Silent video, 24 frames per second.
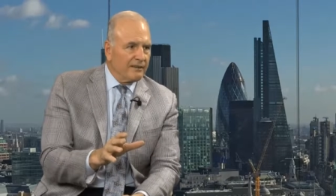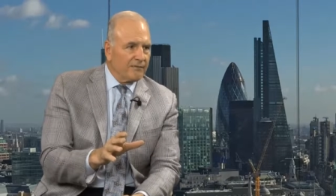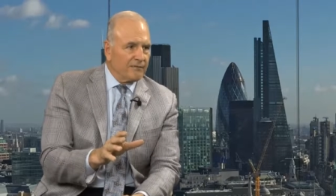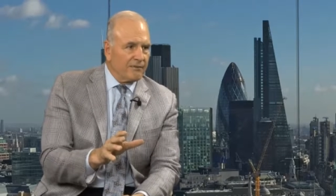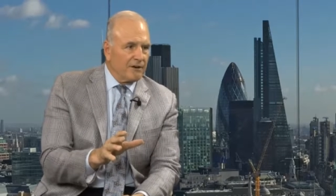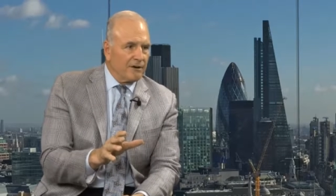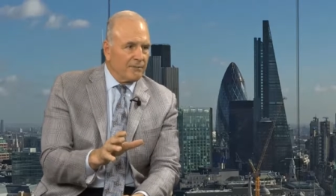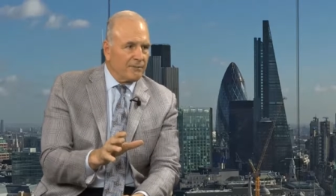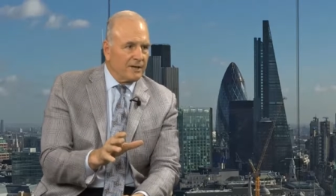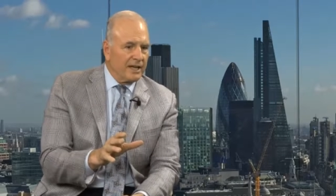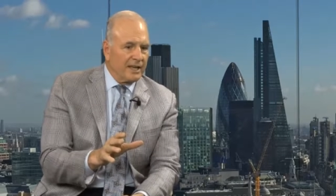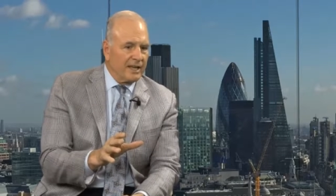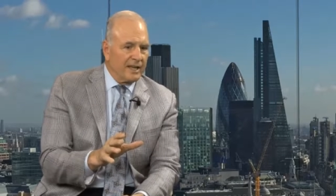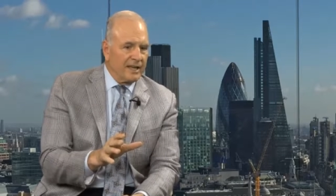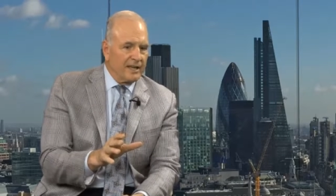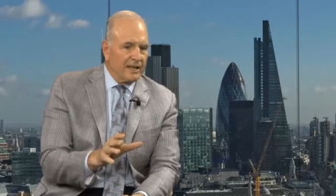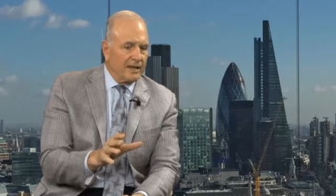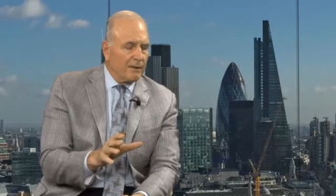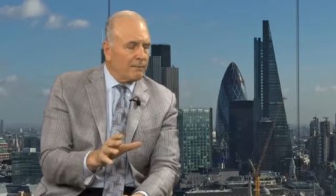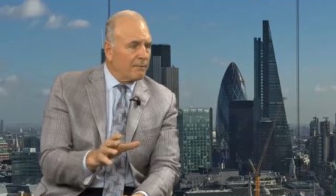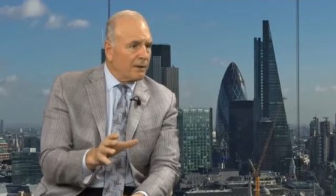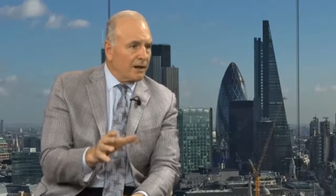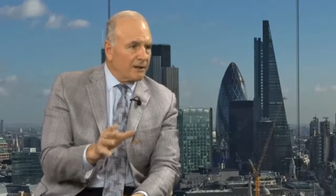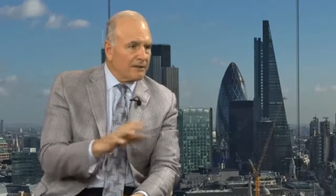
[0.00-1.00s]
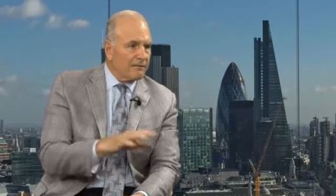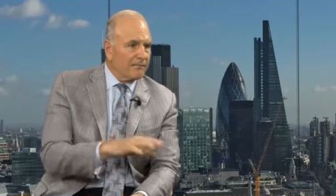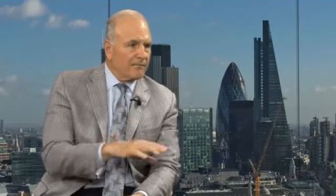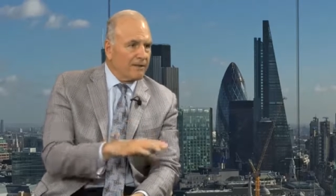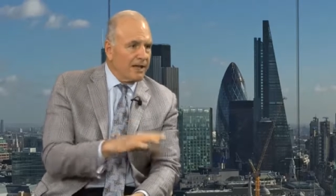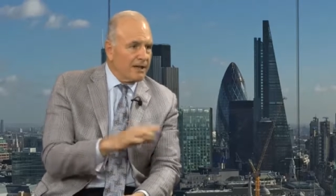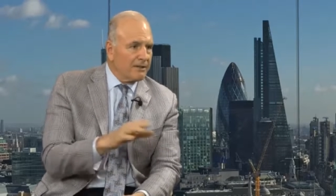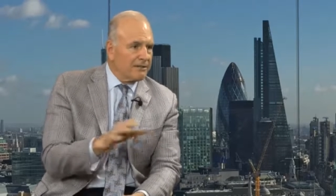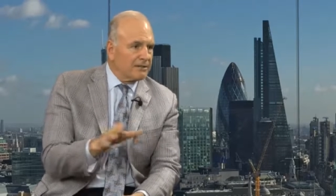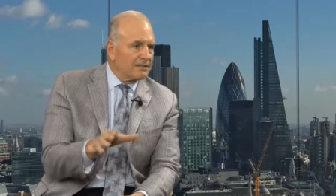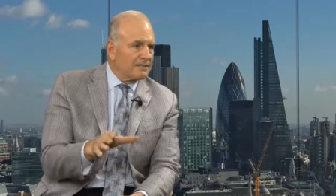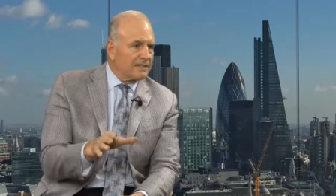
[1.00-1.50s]
from a market
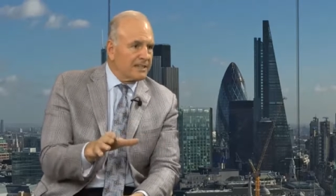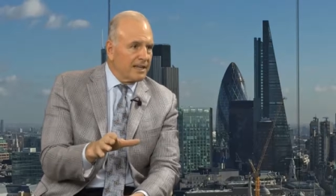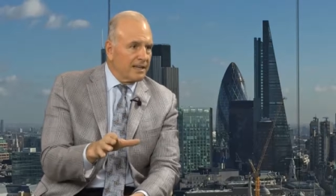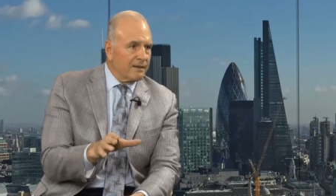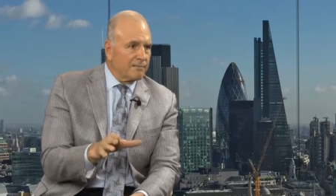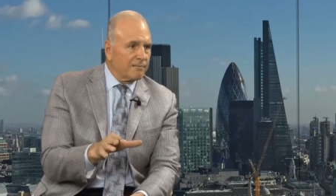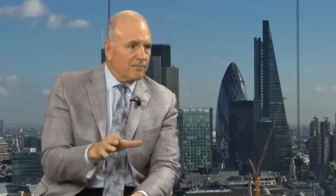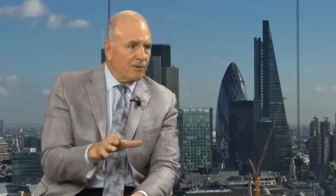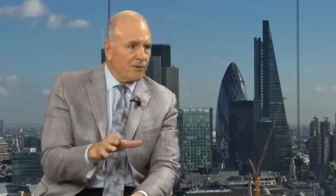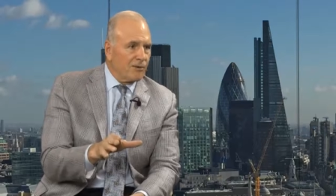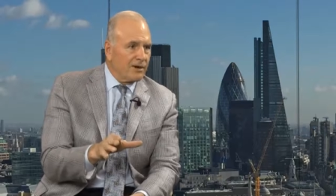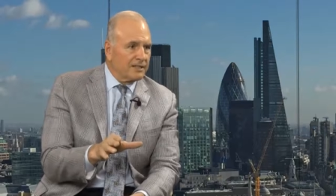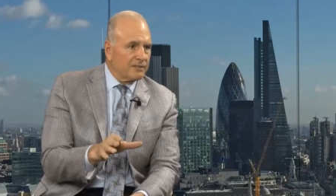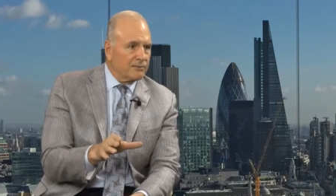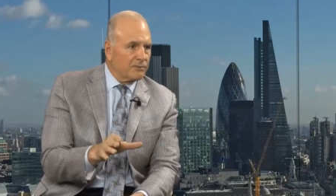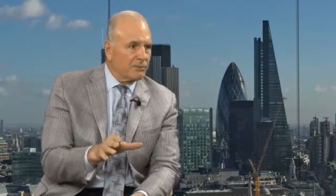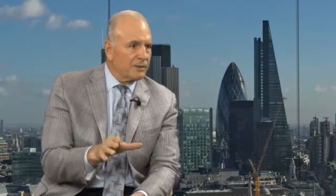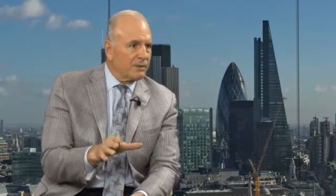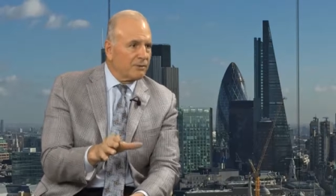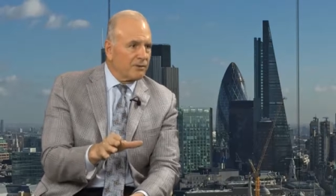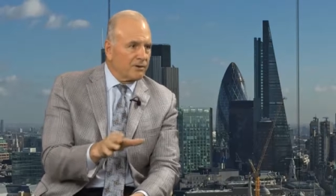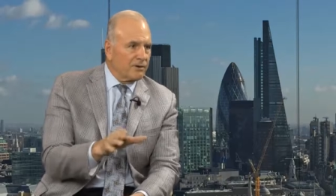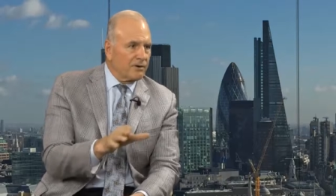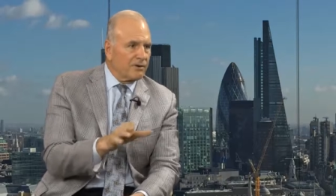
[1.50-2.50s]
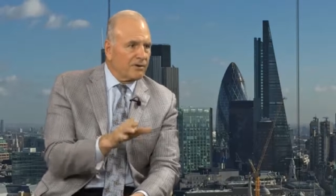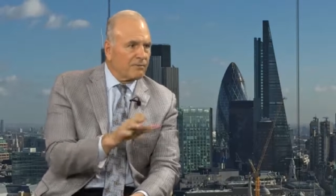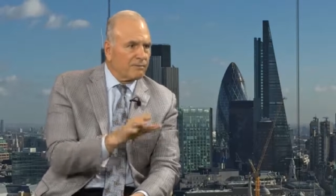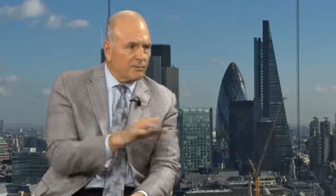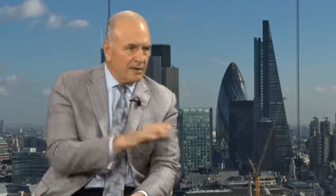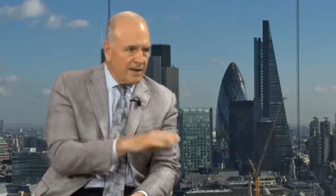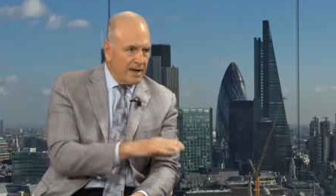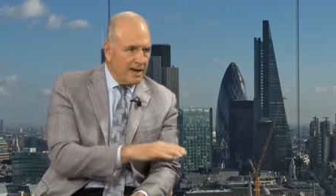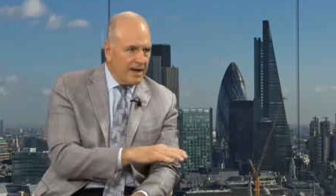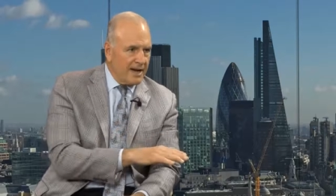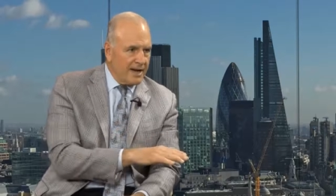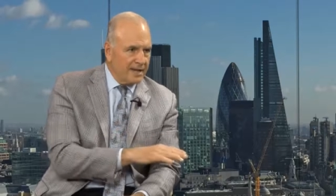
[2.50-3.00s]
value standpoint, we were
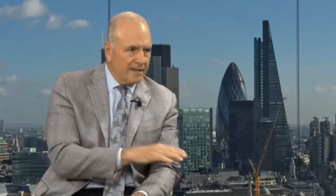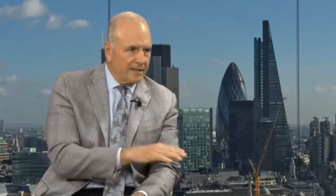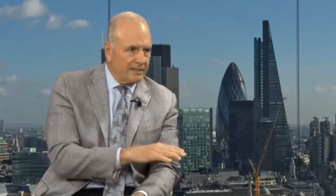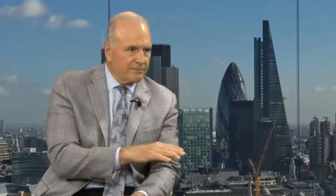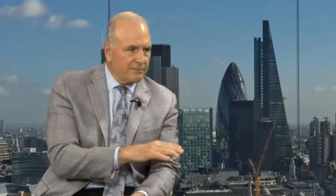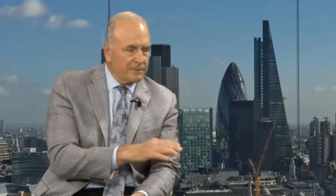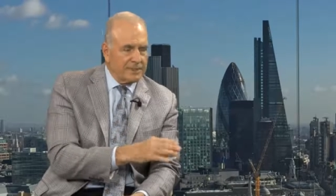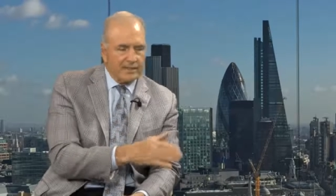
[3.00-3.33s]
behind.